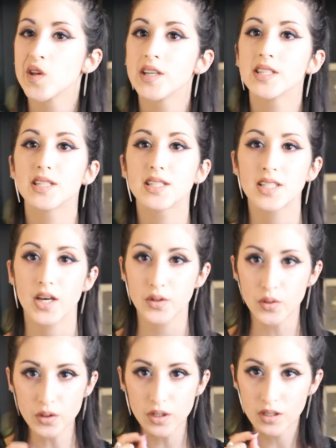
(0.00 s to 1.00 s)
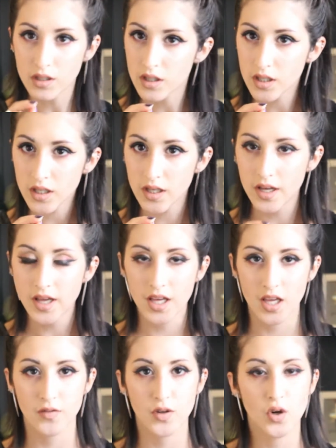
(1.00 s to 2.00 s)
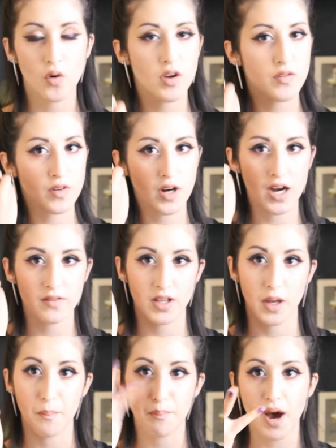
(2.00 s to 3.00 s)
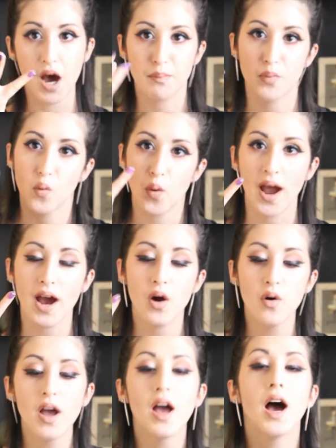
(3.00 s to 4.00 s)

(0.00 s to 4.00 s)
subtle look. If you're going for kind of like a pop wow,